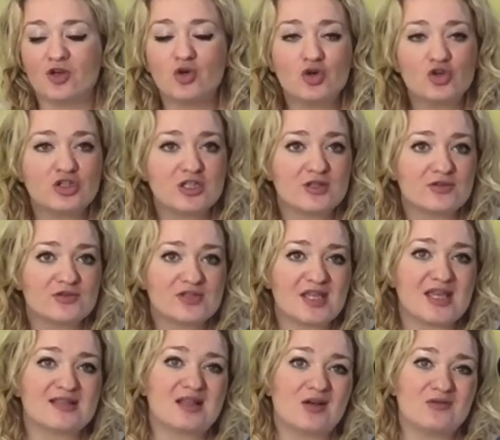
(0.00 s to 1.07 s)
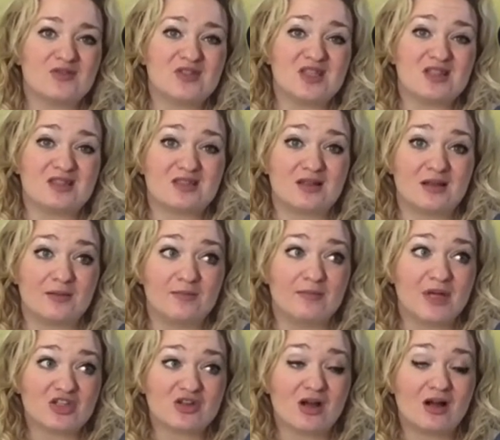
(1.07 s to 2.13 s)
cordials is that obviously there's a
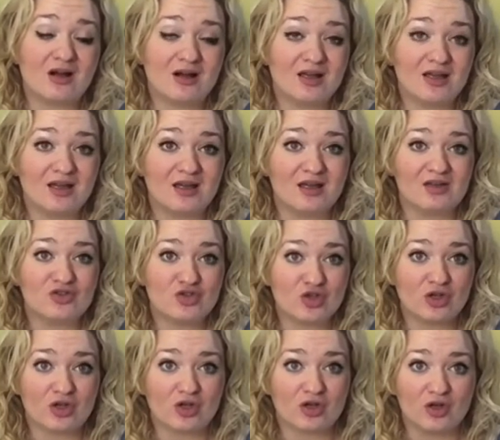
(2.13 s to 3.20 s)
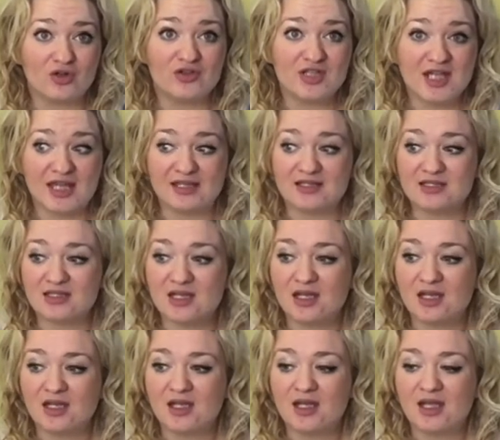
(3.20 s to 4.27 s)
much higher sugar content
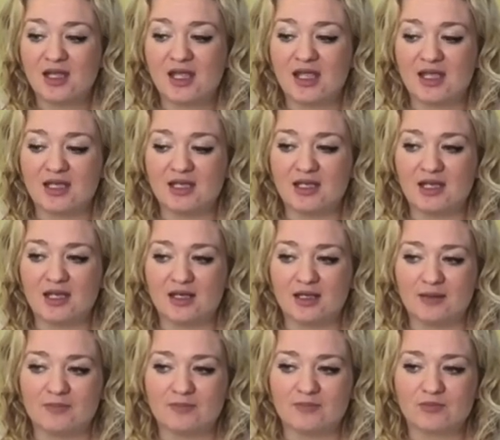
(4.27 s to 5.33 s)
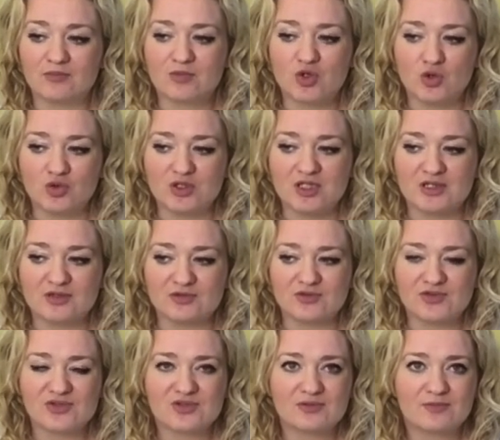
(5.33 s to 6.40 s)
in
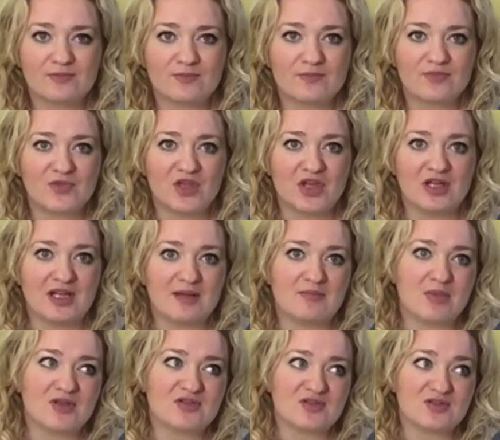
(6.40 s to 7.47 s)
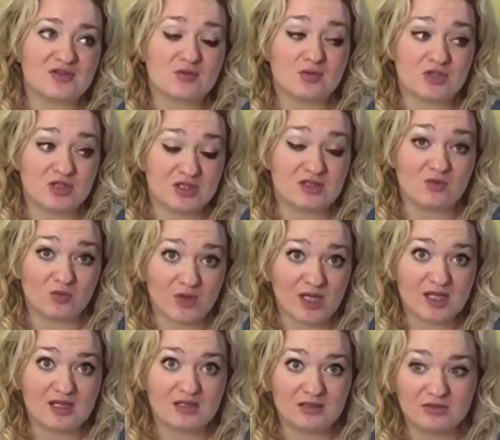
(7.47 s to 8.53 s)
cordials than in most of the squashes that
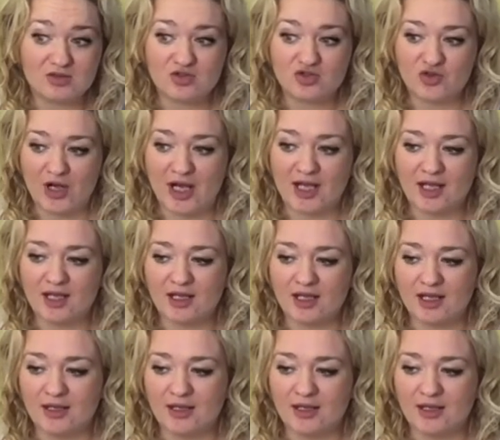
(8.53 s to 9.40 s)
we drink.